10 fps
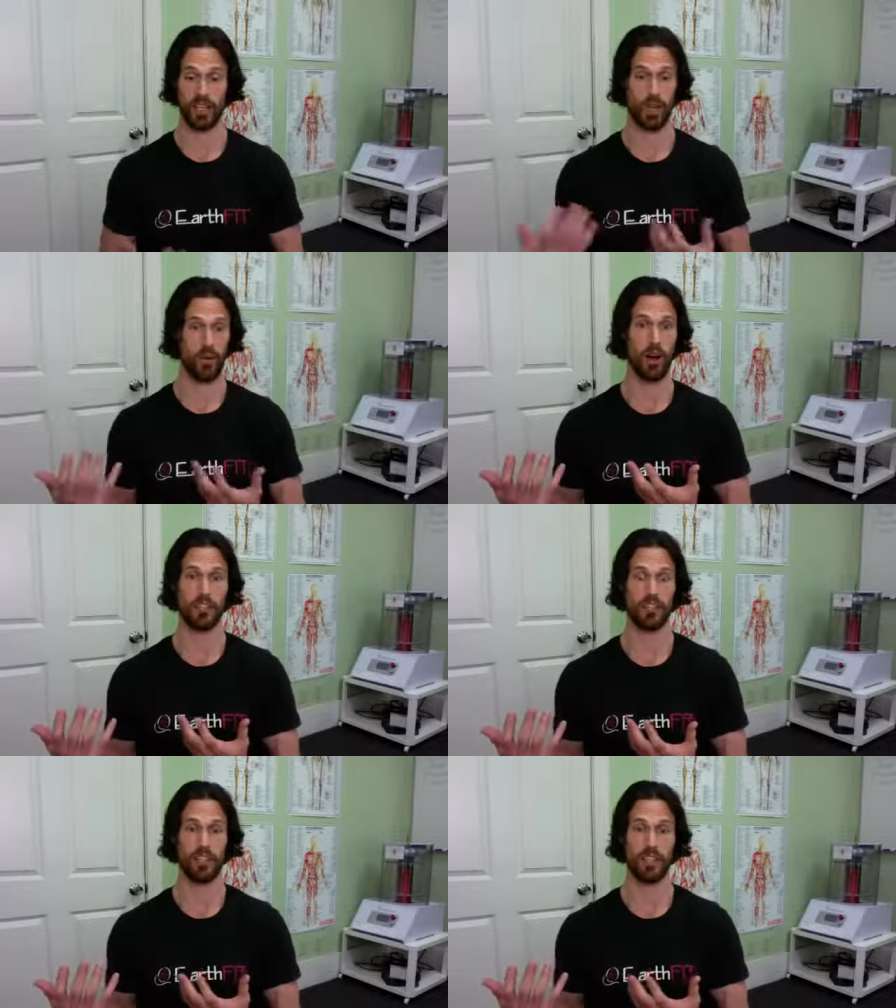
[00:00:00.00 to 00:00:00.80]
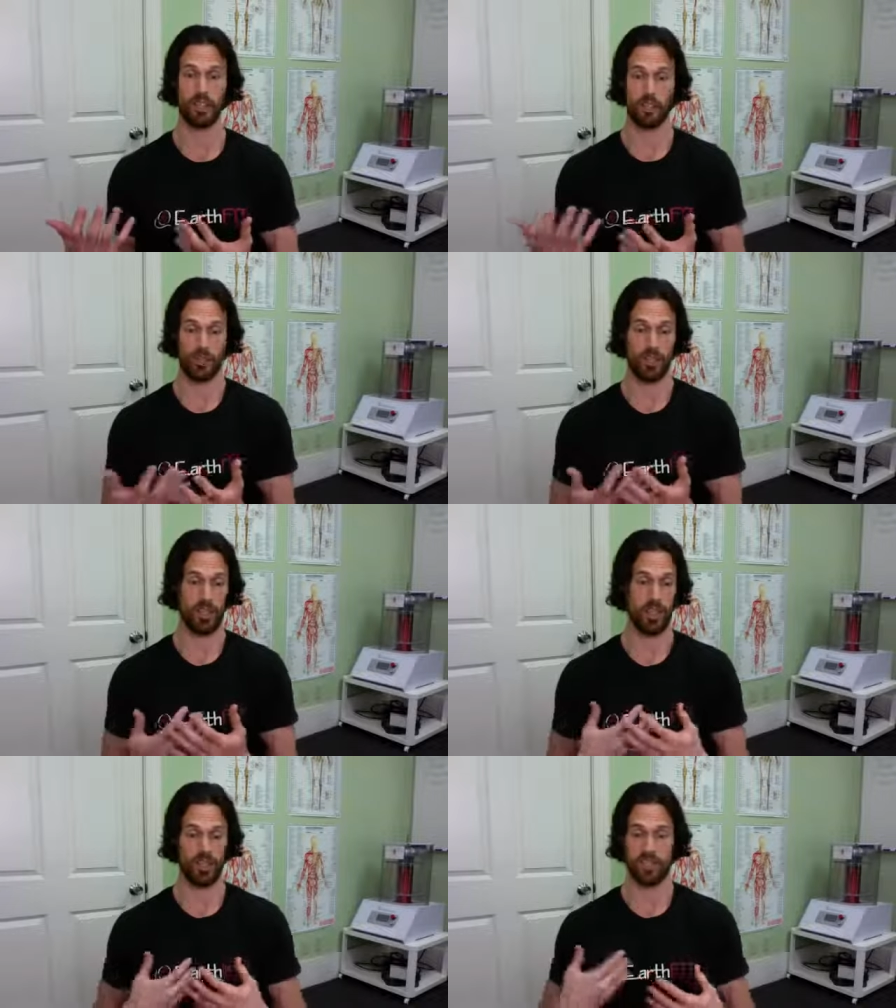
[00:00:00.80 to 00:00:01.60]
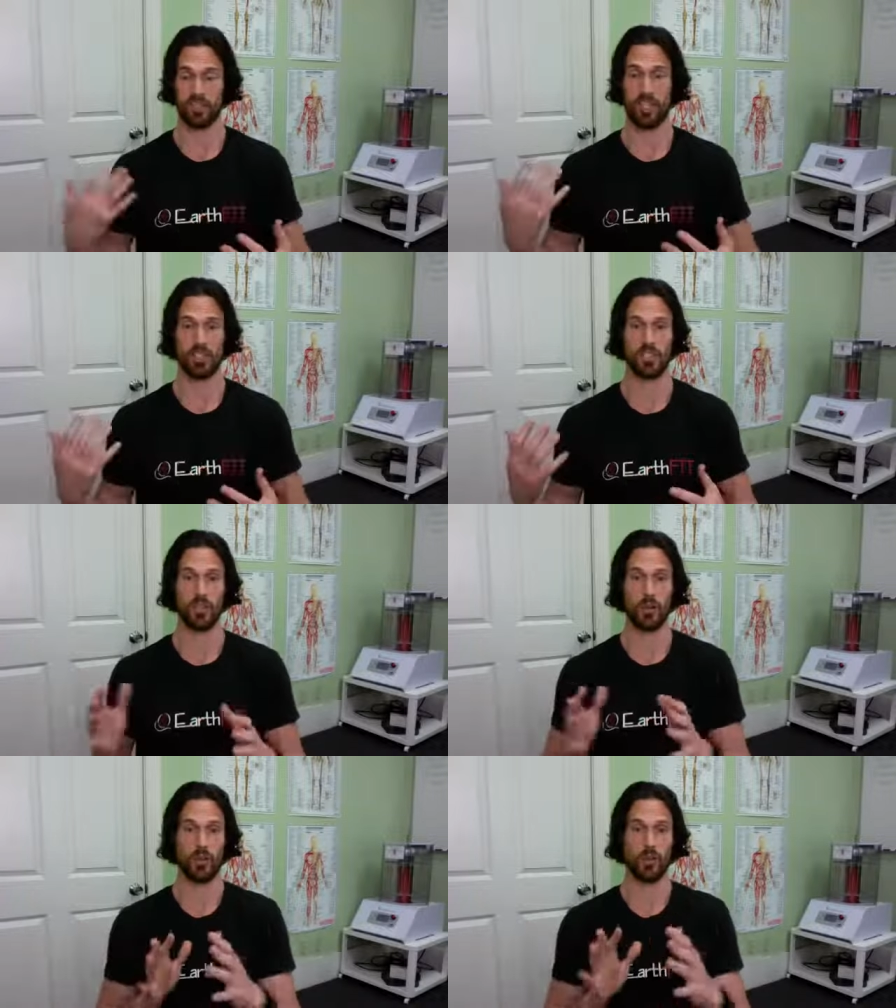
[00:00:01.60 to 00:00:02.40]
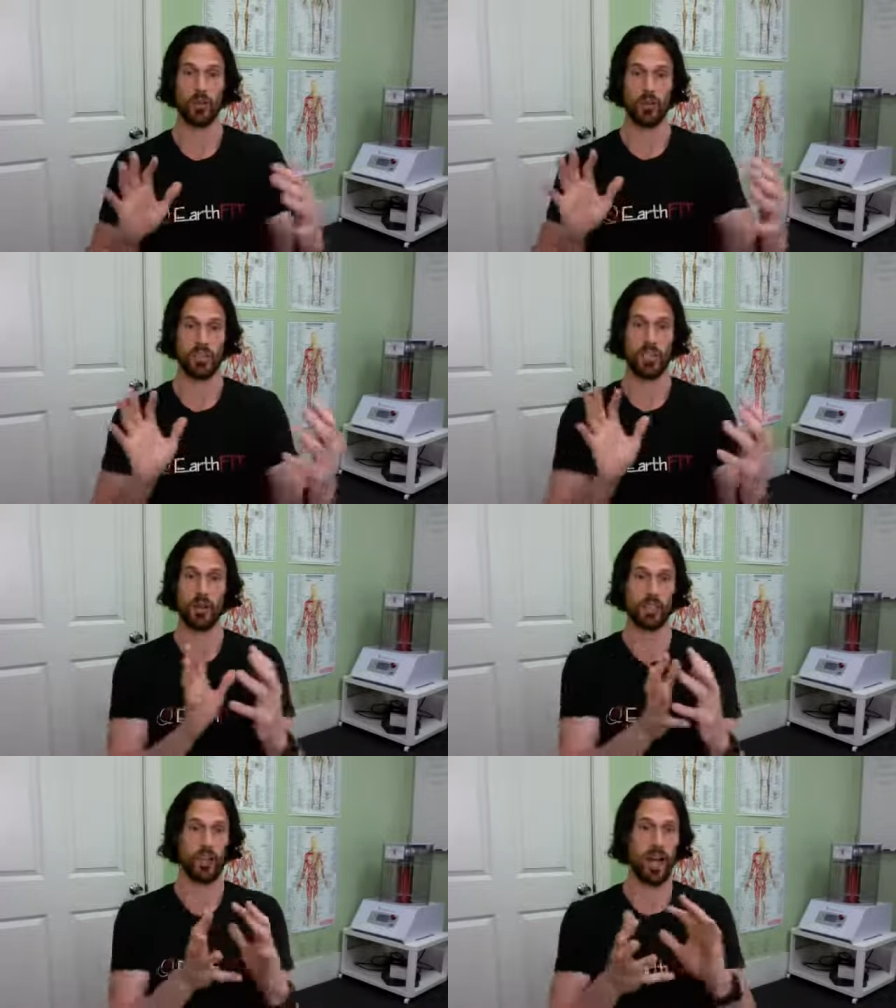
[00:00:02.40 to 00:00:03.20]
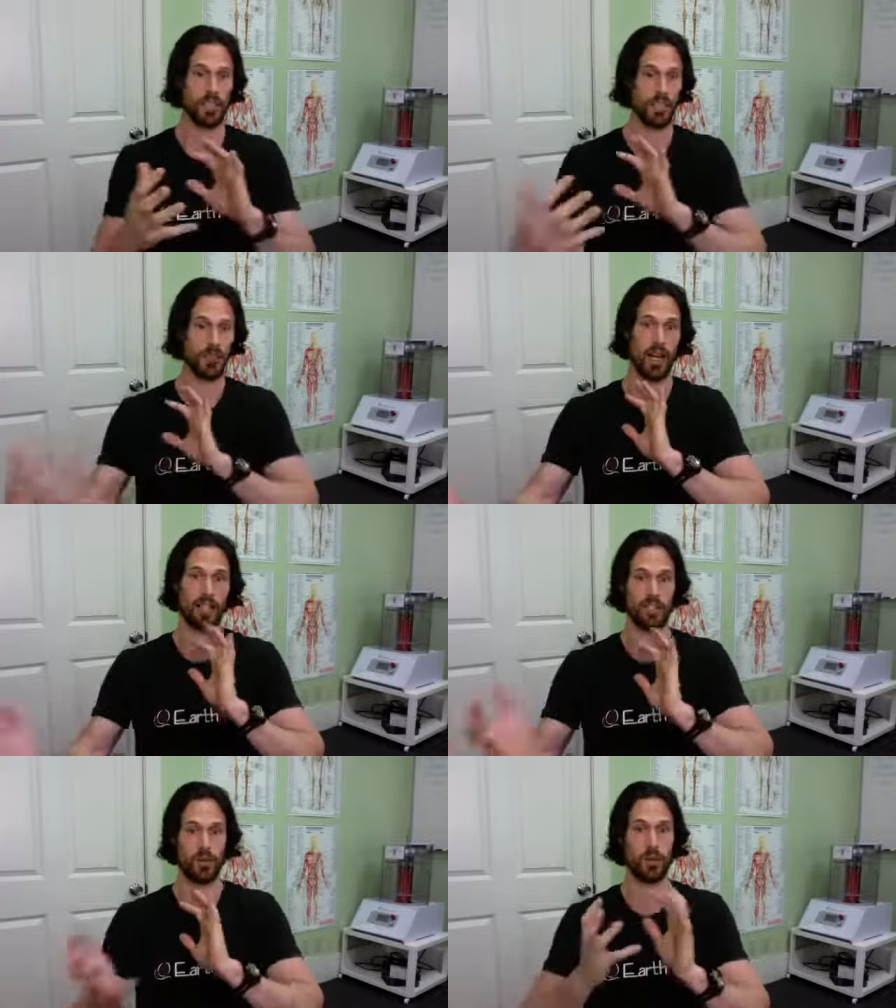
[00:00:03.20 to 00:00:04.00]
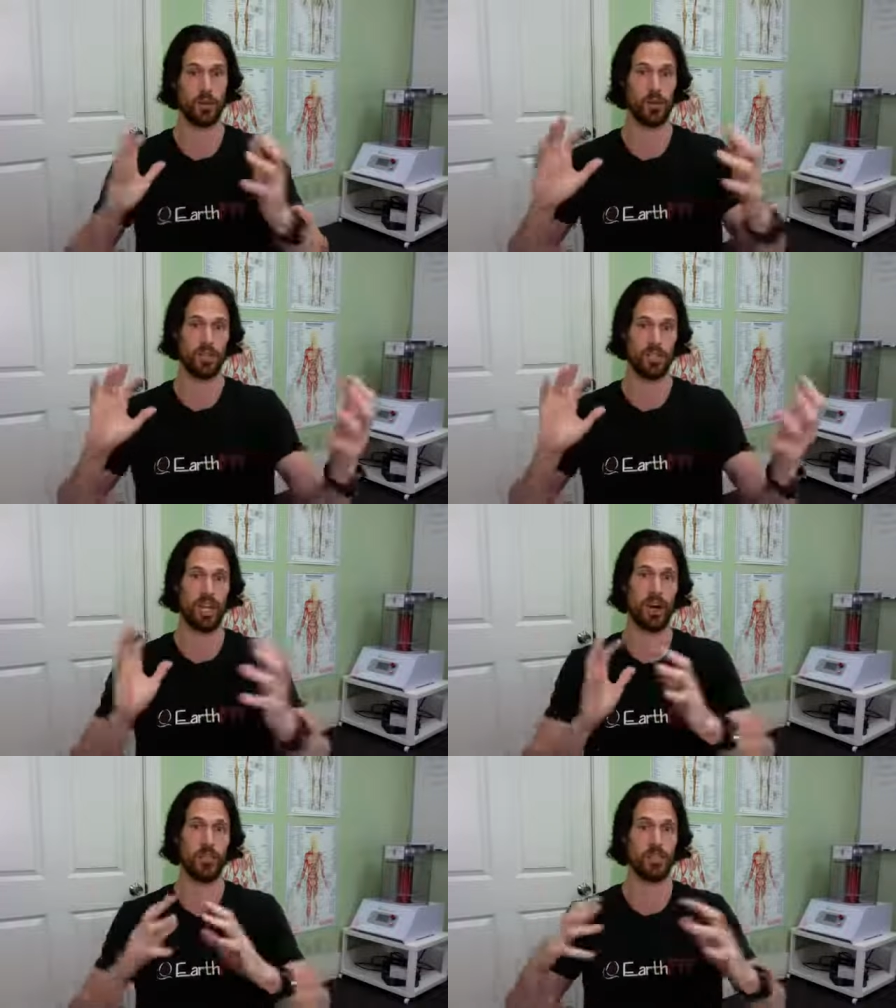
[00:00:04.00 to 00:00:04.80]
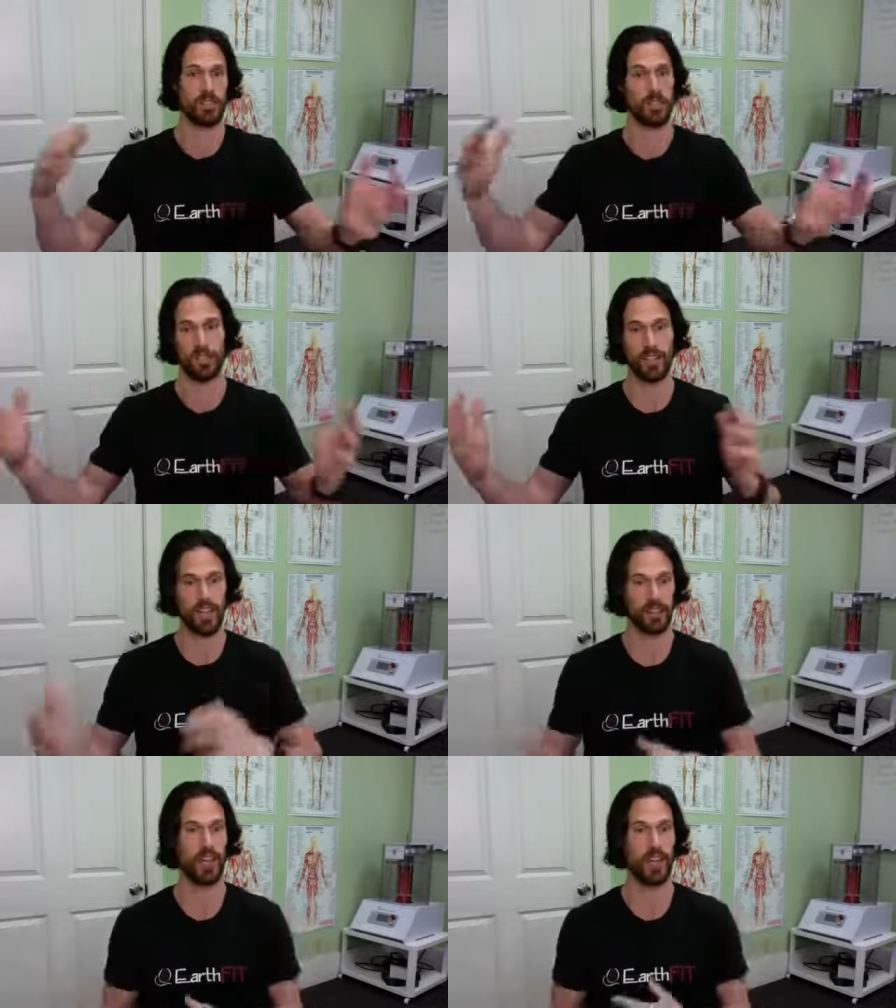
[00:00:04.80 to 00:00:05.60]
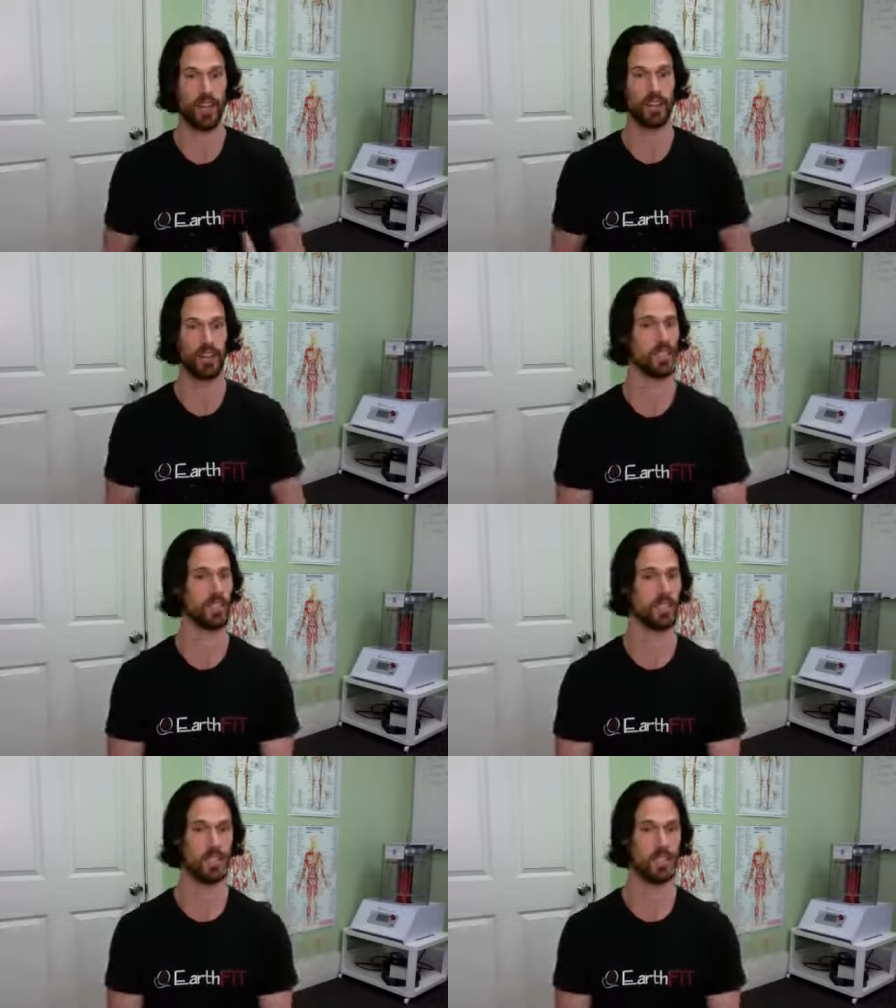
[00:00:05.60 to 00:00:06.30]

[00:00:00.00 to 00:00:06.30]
they come off it and they don't realize that it's changing their hormones, and they were attracted by these hormones, and now all of a sudden they're not there, right?